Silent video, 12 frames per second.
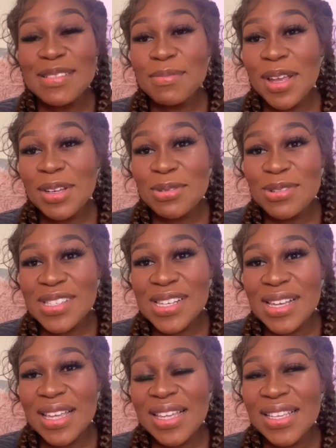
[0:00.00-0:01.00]
my
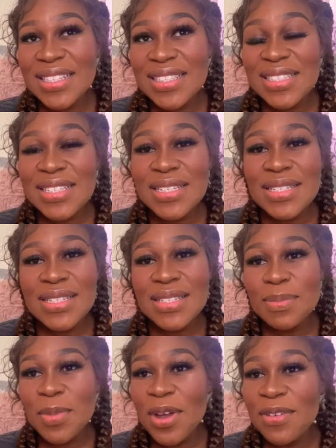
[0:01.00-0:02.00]
daughter is
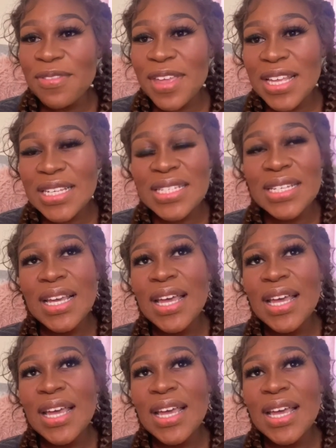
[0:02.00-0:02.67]
just perfect.